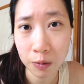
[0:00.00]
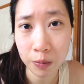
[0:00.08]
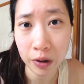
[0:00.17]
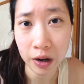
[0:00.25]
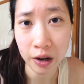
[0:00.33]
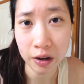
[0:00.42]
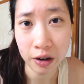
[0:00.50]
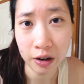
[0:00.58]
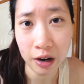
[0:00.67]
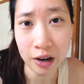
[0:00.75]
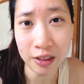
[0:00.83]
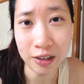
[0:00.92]
but
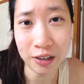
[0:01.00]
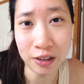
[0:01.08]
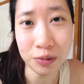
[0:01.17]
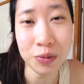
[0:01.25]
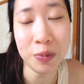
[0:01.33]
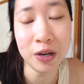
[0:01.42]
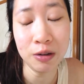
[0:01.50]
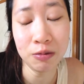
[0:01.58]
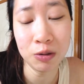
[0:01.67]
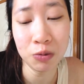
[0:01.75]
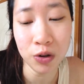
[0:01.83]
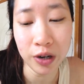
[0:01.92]
I think it will be
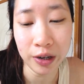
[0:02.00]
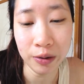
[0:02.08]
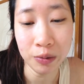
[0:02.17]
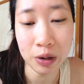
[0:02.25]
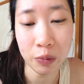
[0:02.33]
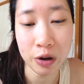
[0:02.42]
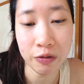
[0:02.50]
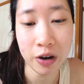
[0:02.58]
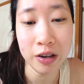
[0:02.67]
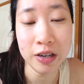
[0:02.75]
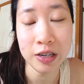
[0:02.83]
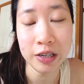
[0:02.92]
rewarding when we're
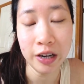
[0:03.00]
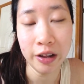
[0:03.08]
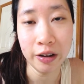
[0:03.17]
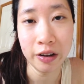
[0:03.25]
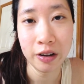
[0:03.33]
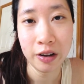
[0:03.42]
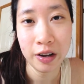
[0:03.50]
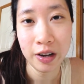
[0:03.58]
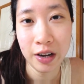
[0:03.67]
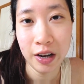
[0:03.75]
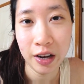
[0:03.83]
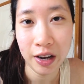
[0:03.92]
finally together.
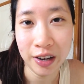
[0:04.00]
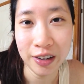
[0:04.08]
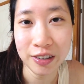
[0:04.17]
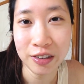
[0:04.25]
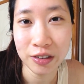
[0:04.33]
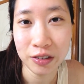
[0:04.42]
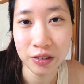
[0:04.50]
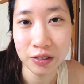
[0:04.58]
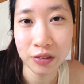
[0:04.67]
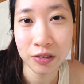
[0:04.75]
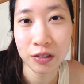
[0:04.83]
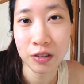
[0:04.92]
And
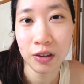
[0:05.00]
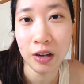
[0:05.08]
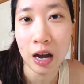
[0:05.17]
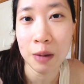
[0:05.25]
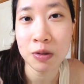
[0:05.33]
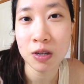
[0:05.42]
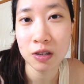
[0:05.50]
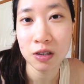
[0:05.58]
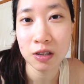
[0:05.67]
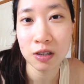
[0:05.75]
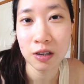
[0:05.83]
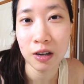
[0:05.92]
absence